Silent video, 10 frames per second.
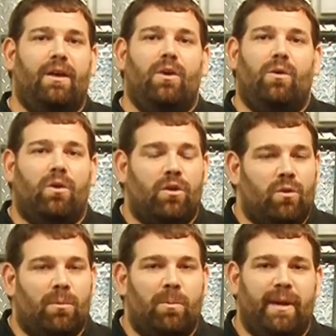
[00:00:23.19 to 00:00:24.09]
On a
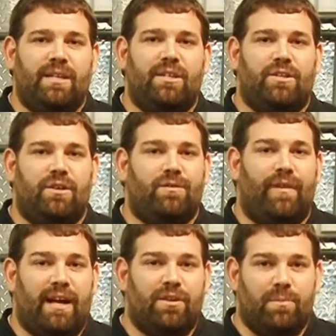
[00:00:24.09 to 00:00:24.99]
normal basis, your
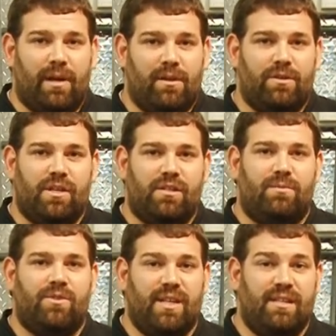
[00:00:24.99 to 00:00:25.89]
fire sprinkler system
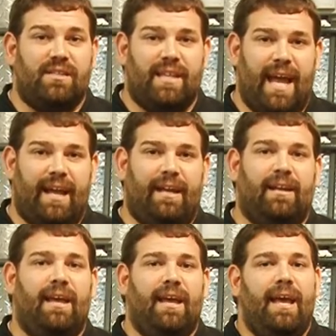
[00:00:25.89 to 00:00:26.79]
sits stagnant.
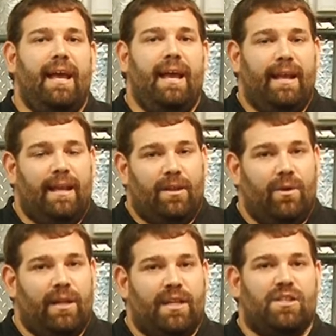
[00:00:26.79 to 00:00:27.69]

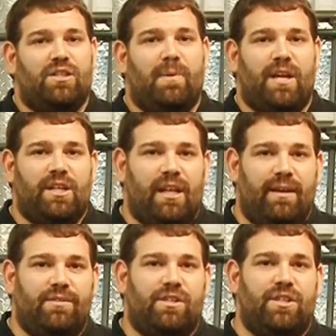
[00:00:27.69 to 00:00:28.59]
Doing this inspection
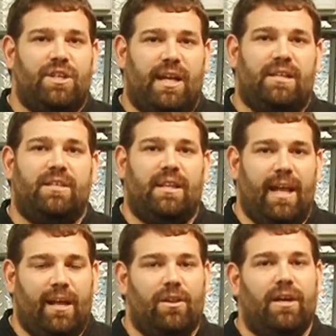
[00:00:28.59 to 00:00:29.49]
gives us a chance to
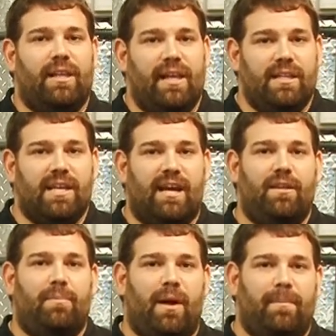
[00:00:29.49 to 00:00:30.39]
take a look at the inside of the
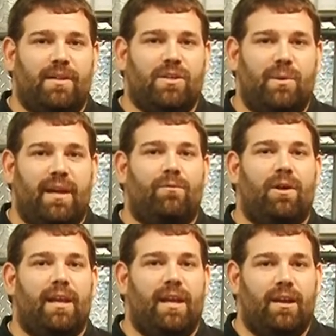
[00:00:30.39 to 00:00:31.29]
piping so we can
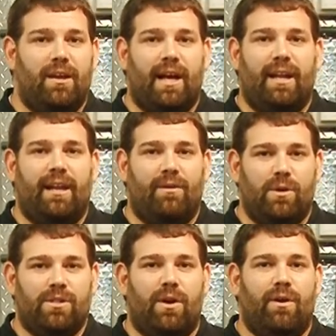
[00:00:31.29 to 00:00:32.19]
really get a good idea of
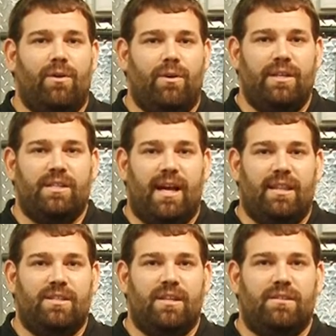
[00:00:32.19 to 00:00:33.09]
what's going on inside
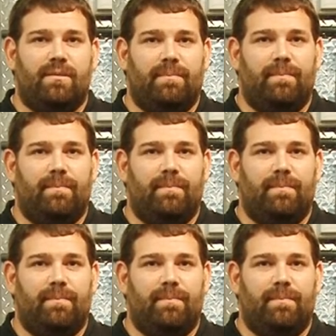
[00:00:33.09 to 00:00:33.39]
the system.